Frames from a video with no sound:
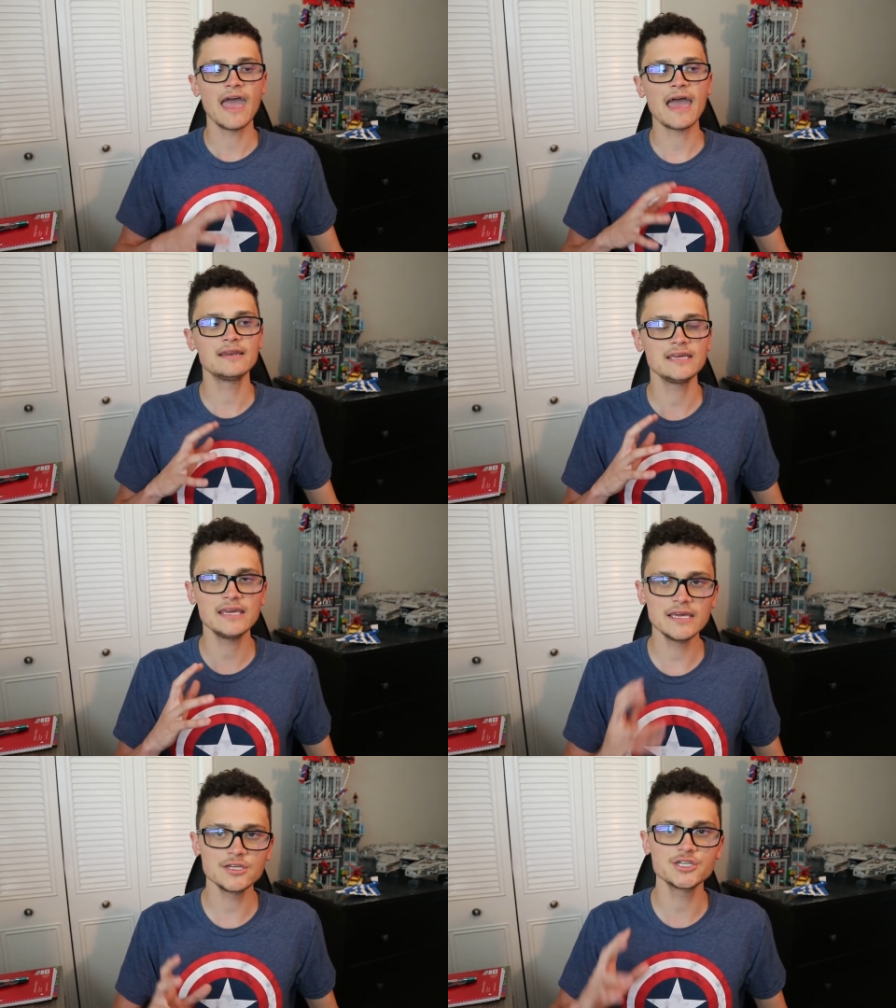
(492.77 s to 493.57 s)
And
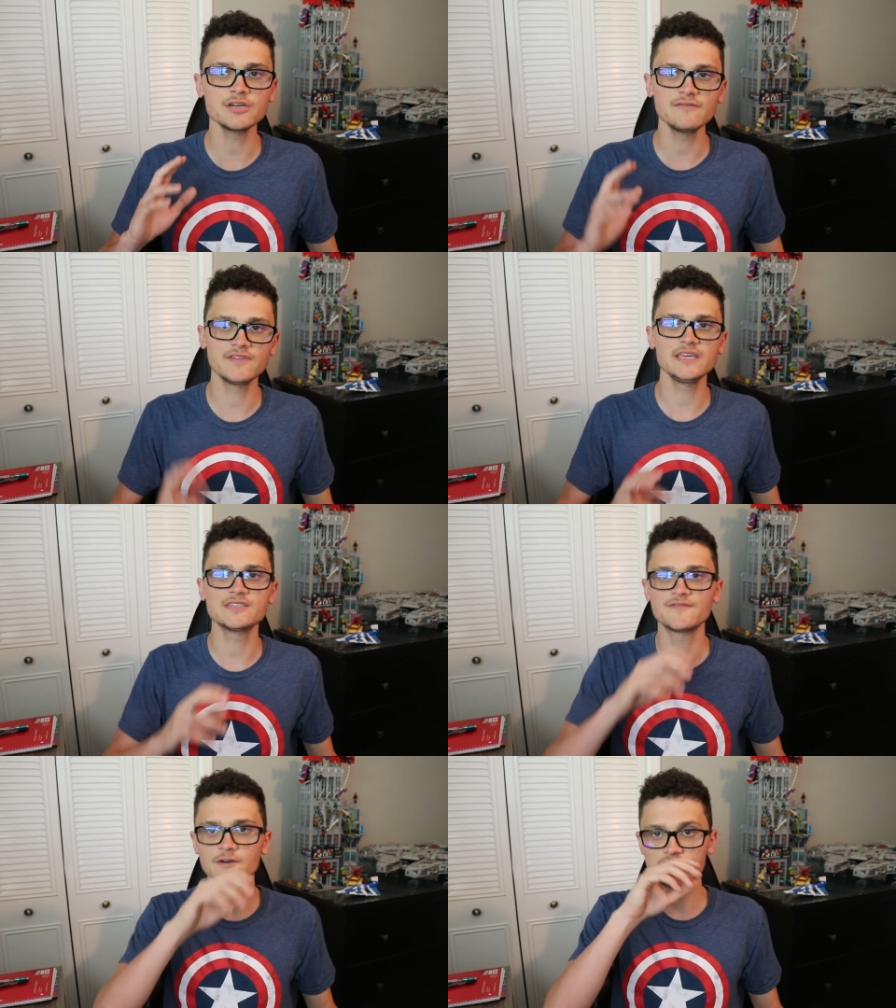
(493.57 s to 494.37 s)
each of
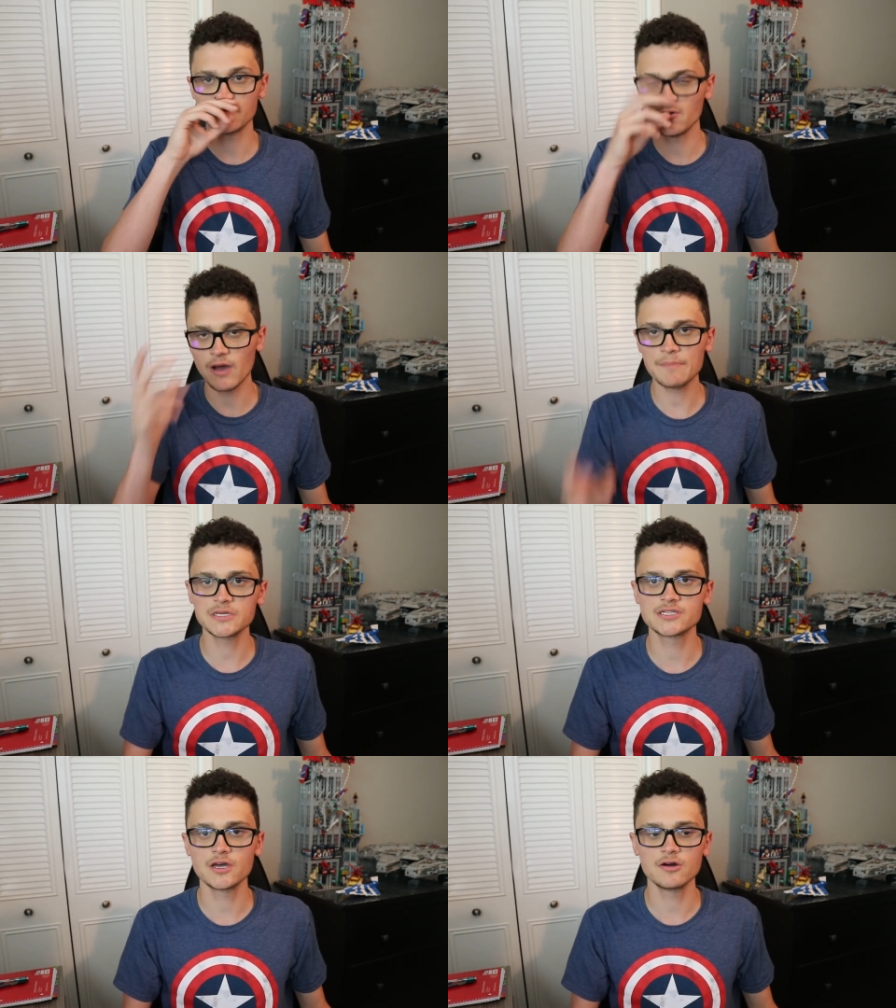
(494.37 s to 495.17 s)
these first few
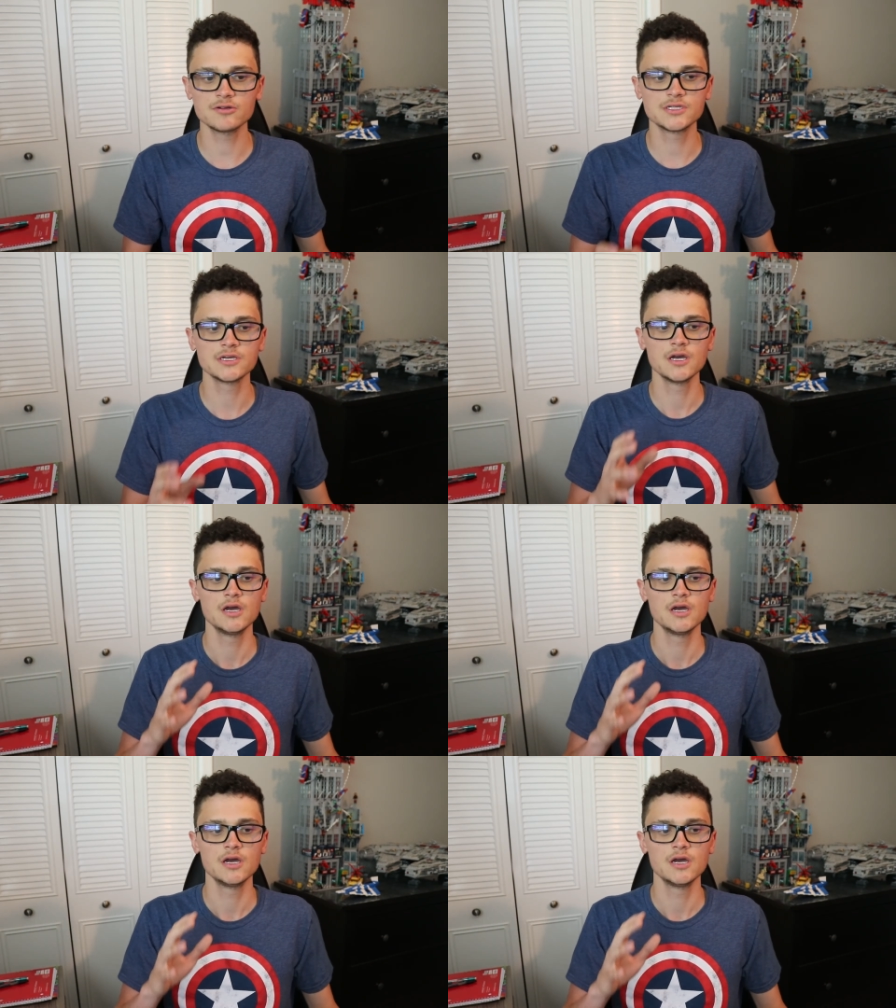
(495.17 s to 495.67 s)
episodes